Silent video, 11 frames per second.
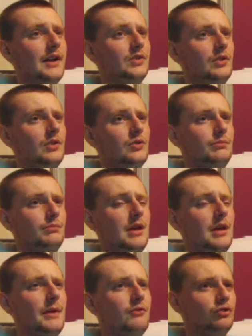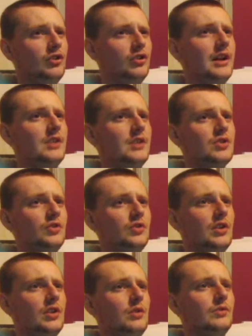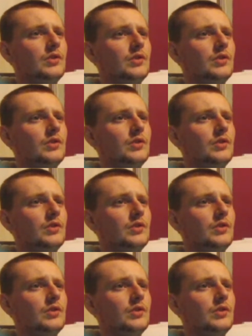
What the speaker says: So good play by Rodri there. John Stones